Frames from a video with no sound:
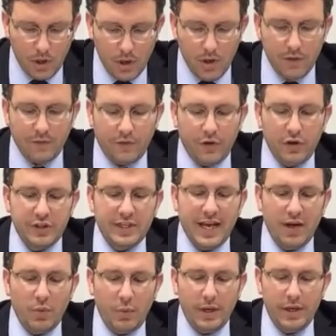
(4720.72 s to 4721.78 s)

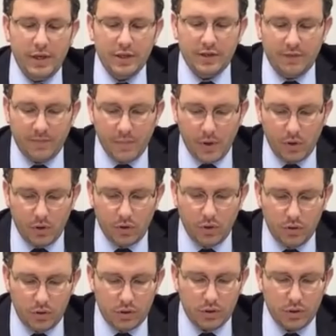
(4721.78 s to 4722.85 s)
First-hand witness of
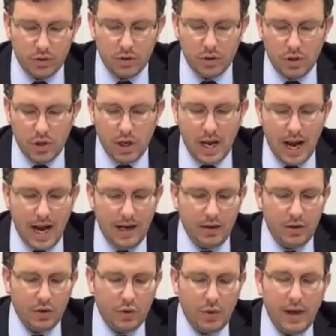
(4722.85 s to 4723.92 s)
miracles
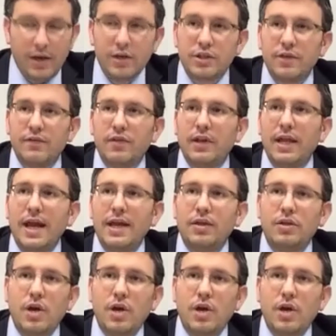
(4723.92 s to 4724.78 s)
and greatness of the land.